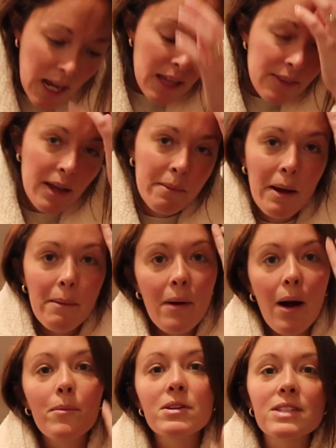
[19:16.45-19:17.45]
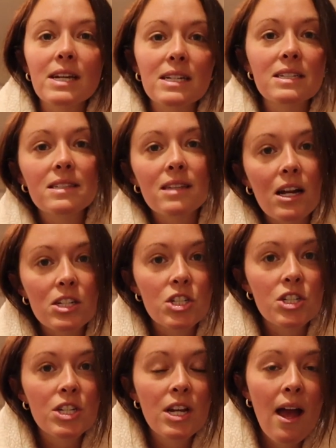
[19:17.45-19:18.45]
And like my mom was like
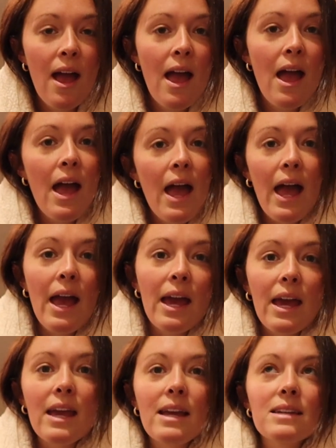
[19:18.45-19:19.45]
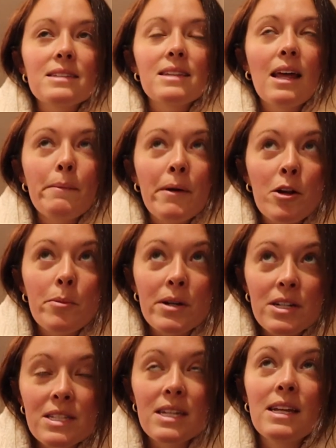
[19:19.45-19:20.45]
such a sentimental
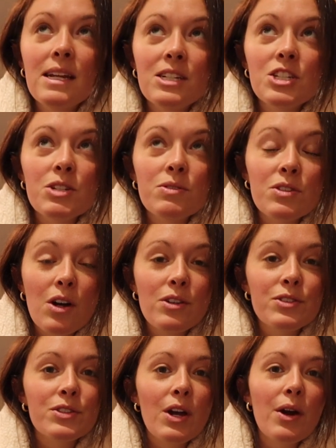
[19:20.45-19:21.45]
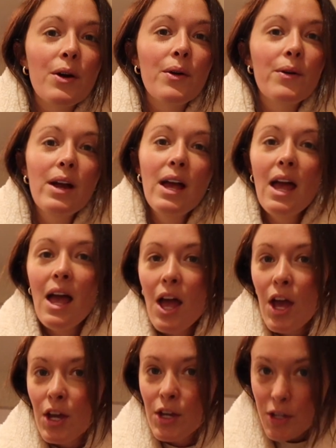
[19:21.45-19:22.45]
person, and she was also
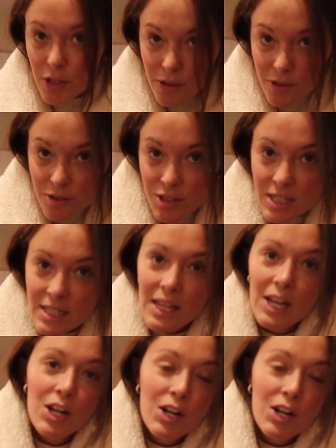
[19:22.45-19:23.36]
huge into like